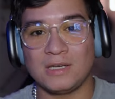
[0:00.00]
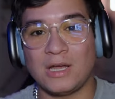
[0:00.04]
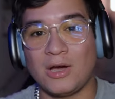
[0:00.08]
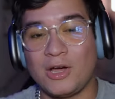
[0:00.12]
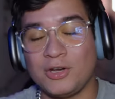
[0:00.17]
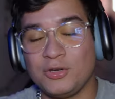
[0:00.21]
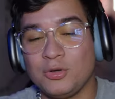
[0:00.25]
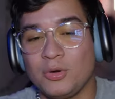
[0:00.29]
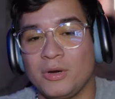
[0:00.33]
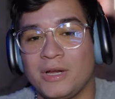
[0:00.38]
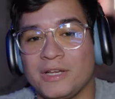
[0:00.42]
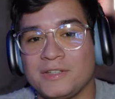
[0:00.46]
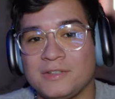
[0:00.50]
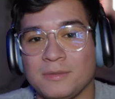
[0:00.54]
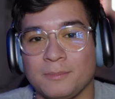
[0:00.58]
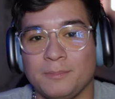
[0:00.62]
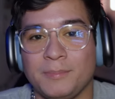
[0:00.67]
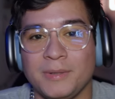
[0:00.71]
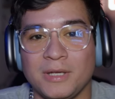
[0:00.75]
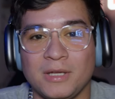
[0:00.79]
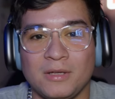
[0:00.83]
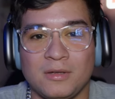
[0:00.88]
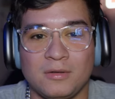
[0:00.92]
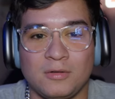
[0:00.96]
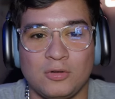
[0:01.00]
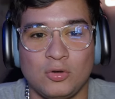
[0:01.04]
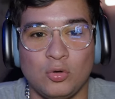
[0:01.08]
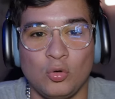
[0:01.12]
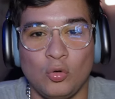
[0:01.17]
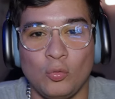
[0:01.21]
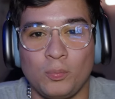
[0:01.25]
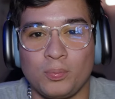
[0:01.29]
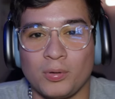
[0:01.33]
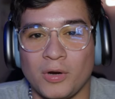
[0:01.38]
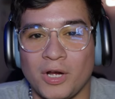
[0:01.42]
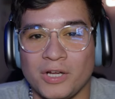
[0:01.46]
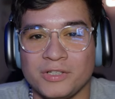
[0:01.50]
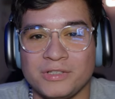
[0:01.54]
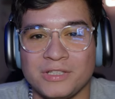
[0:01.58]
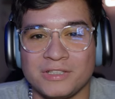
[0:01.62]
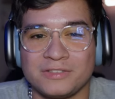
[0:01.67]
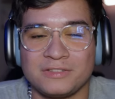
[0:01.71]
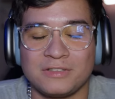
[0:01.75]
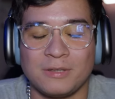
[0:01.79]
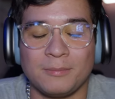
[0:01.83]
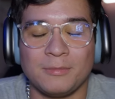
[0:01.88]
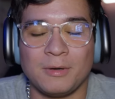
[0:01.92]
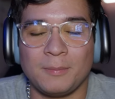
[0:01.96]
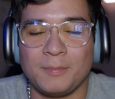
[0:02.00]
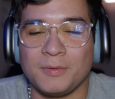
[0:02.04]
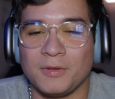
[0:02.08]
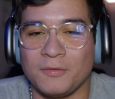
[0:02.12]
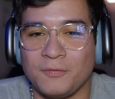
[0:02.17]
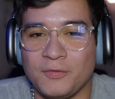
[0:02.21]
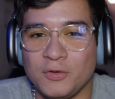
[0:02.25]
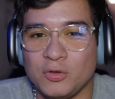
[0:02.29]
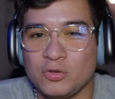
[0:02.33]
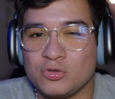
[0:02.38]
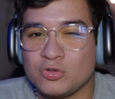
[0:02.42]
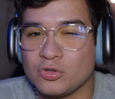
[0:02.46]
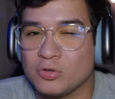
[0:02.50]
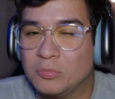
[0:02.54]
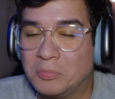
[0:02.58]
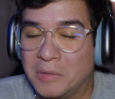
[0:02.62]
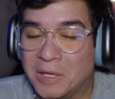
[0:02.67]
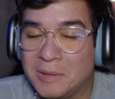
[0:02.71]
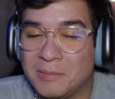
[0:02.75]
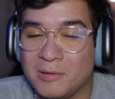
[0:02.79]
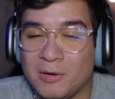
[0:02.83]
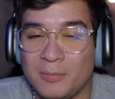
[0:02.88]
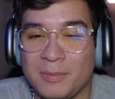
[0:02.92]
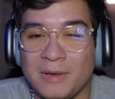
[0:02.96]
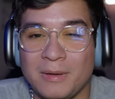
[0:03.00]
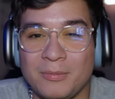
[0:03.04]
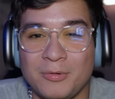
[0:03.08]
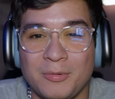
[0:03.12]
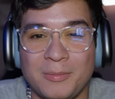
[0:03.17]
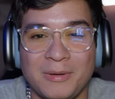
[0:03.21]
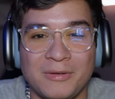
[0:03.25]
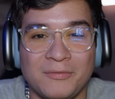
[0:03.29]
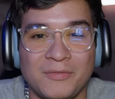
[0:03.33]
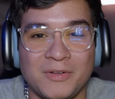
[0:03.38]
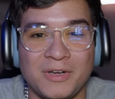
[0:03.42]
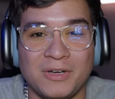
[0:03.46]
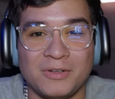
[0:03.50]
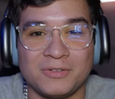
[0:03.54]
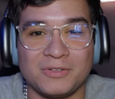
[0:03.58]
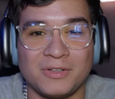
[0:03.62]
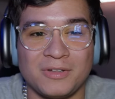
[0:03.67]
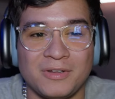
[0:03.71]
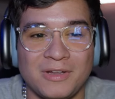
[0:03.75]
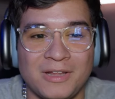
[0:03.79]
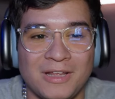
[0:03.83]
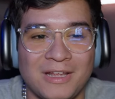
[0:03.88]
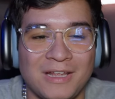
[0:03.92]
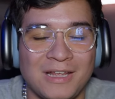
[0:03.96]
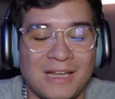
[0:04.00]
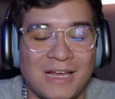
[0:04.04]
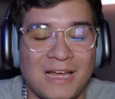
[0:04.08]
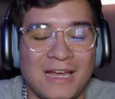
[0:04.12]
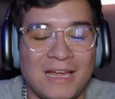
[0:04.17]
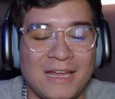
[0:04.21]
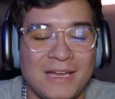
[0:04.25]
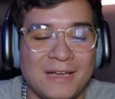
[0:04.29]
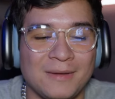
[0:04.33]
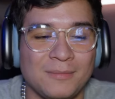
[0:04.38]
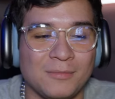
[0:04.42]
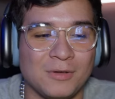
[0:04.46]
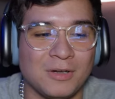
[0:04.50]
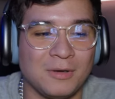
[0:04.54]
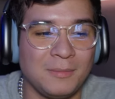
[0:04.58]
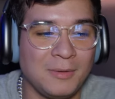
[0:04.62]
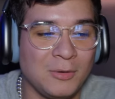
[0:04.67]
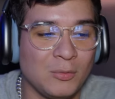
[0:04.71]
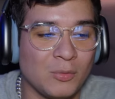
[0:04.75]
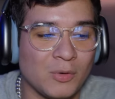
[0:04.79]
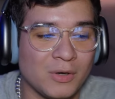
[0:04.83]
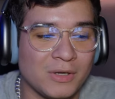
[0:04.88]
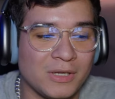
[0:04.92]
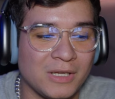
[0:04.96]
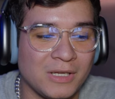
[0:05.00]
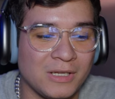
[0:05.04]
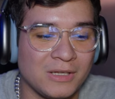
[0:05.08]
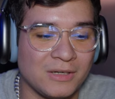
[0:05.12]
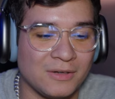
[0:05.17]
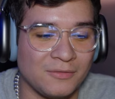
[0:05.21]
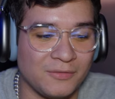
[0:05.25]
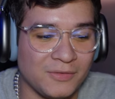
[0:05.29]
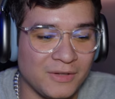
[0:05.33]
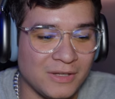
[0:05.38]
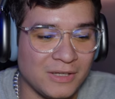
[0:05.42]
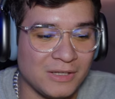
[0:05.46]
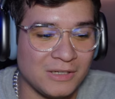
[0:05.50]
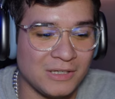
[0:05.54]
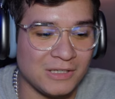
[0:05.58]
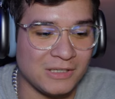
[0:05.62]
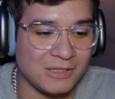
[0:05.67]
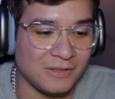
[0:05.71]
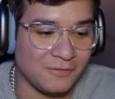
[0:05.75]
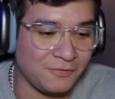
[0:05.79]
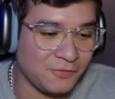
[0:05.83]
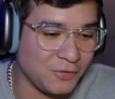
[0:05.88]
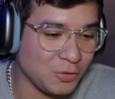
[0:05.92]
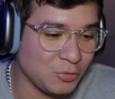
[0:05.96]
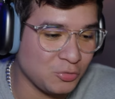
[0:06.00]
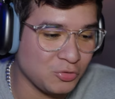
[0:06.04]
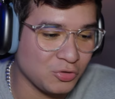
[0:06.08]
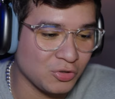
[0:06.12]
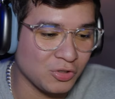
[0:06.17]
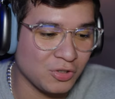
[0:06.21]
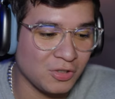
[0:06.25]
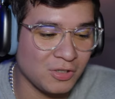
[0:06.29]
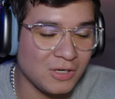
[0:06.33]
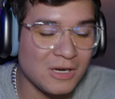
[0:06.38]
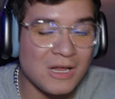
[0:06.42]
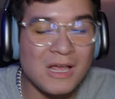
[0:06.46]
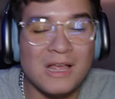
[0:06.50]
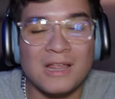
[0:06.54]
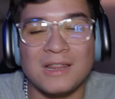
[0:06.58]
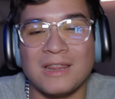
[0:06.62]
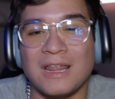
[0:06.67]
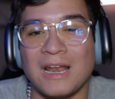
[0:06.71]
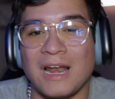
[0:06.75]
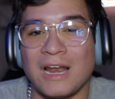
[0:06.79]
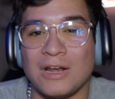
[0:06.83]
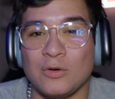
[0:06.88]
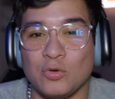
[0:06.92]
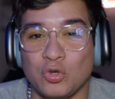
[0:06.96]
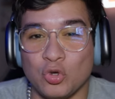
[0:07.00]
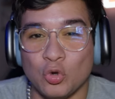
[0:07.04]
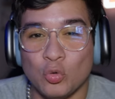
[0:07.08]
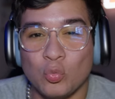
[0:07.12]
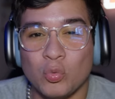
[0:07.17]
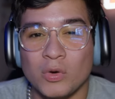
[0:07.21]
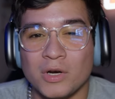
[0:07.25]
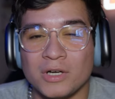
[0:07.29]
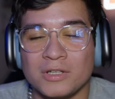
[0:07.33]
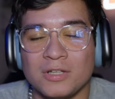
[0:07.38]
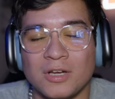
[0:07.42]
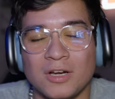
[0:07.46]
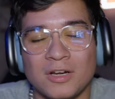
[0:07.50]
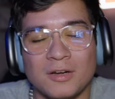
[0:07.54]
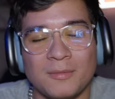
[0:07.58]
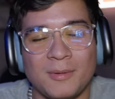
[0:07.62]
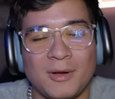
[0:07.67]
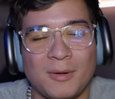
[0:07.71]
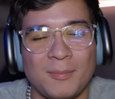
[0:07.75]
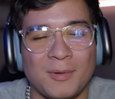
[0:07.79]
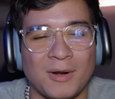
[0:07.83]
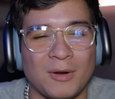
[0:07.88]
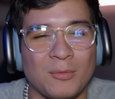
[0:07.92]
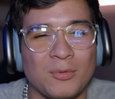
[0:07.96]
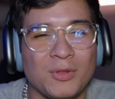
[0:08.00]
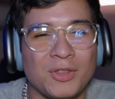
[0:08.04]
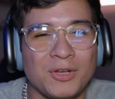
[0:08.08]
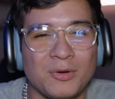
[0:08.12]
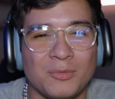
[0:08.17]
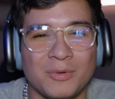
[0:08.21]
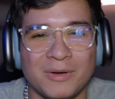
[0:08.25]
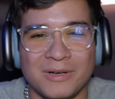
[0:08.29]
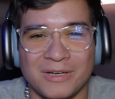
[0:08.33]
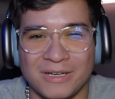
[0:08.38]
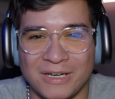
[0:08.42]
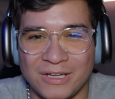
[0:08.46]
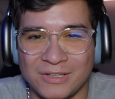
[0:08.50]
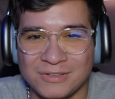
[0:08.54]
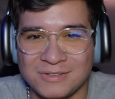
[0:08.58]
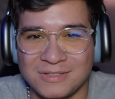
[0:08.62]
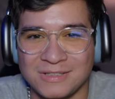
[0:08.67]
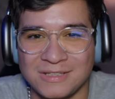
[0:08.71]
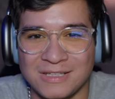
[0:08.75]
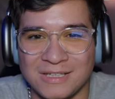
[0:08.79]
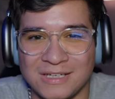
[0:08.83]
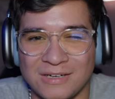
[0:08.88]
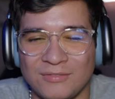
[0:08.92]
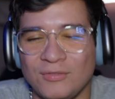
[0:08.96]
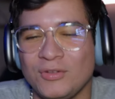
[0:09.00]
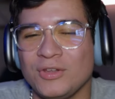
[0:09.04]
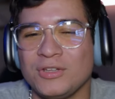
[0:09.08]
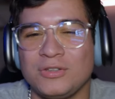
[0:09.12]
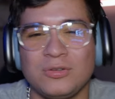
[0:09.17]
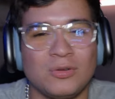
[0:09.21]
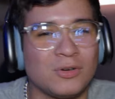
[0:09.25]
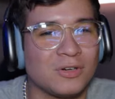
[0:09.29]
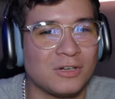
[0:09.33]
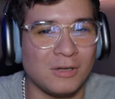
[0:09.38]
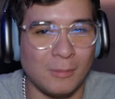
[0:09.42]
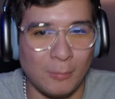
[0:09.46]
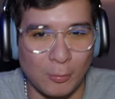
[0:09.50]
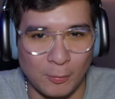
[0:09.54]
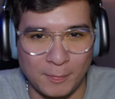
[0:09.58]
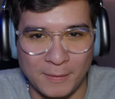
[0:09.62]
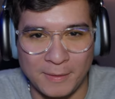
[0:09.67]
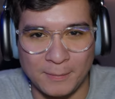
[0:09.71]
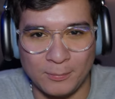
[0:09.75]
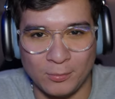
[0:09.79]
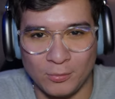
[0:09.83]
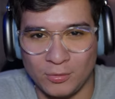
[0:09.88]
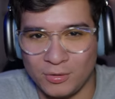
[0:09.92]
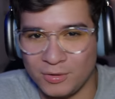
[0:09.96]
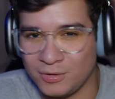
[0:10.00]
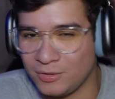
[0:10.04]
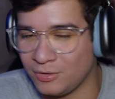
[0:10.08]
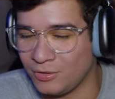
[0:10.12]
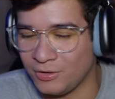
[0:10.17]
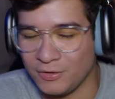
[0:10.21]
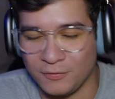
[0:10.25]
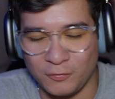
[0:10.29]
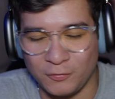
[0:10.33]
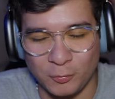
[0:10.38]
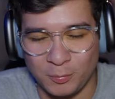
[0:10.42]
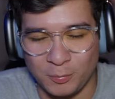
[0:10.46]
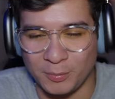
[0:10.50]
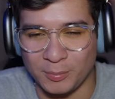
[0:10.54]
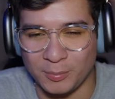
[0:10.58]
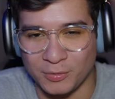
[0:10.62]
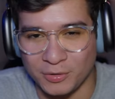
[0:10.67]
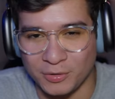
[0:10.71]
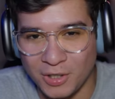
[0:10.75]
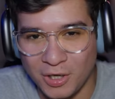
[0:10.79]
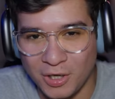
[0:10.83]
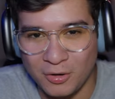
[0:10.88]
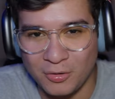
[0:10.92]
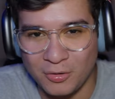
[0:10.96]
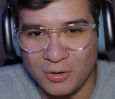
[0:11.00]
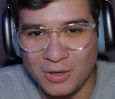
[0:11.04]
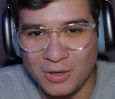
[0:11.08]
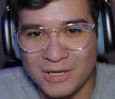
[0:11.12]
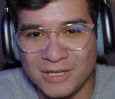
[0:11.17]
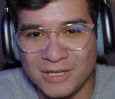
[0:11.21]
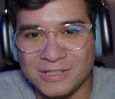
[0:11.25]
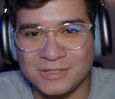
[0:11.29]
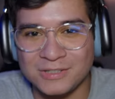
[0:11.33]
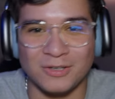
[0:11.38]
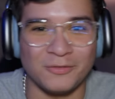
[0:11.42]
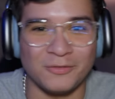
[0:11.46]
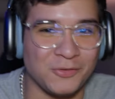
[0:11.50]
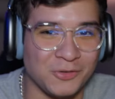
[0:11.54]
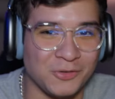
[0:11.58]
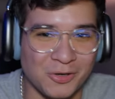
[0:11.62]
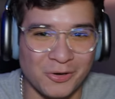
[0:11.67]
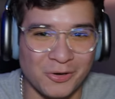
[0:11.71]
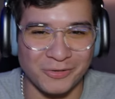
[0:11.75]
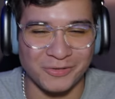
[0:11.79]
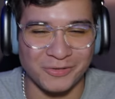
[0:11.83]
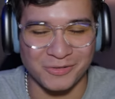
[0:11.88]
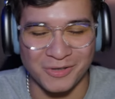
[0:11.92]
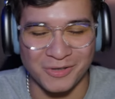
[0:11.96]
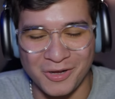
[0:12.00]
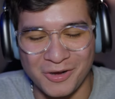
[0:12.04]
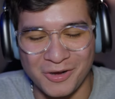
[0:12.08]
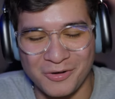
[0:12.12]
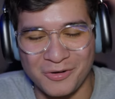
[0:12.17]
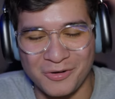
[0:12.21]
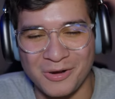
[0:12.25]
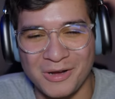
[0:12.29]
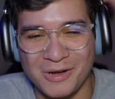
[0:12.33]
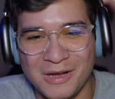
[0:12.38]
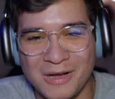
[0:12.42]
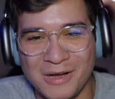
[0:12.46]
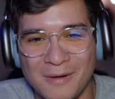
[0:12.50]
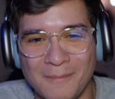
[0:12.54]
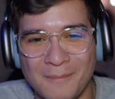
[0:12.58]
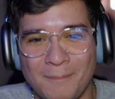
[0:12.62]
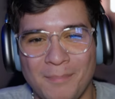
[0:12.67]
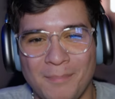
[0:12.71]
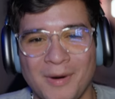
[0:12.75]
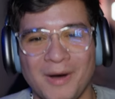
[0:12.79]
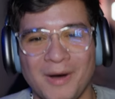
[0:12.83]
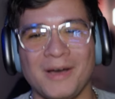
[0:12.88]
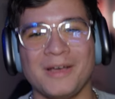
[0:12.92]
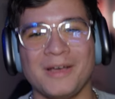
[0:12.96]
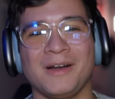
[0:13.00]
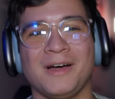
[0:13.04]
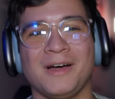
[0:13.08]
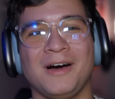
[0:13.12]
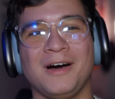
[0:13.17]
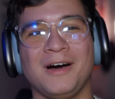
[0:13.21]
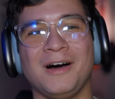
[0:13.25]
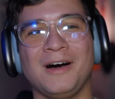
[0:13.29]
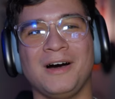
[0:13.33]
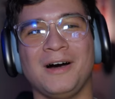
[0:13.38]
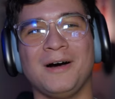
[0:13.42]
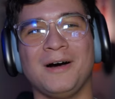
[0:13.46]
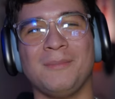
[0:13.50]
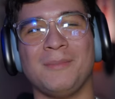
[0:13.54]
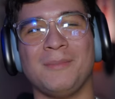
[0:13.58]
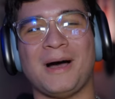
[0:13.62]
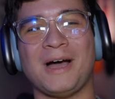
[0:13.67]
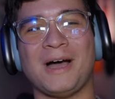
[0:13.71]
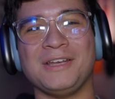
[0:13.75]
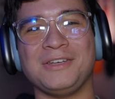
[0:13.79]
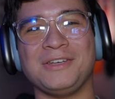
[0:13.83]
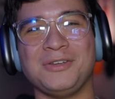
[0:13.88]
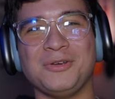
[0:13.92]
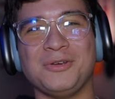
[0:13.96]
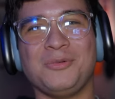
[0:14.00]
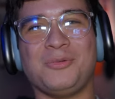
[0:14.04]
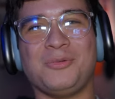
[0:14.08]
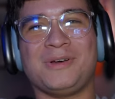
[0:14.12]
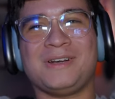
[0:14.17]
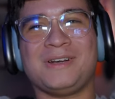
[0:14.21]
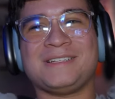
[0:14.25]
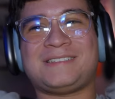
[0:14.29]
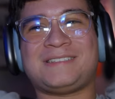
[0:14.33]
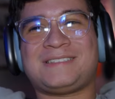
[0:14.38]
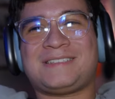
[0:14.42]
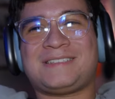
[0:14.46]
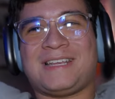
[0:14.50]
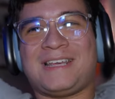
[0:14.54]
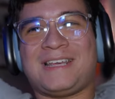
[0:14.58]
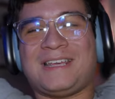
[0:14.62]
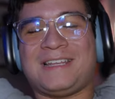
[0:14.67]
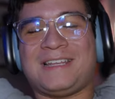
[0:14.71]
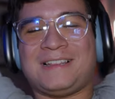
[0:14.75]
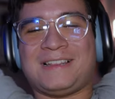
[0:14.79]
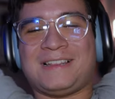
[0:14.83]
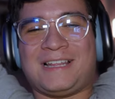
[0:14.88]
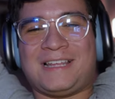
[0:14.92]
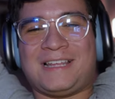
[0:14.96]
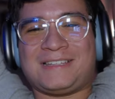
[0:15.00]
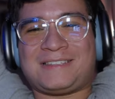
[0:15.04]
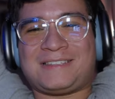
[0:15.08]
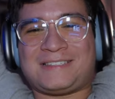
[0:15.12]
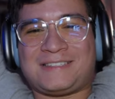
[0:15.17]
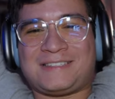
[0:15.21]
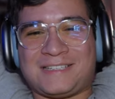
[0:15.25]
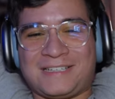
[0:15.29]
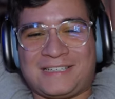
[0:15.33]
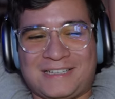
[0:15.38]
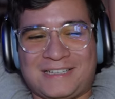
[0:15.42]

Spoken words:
Now, I do got some big cool projects coming up in the future. Maybe I'll be able to make videos on that. I am going to be working an event in the future that I do want to talk about, but I really don't want to announce it yet. I've only told a couple people, only a few people know, so if you know, you know. But I do want to say, let's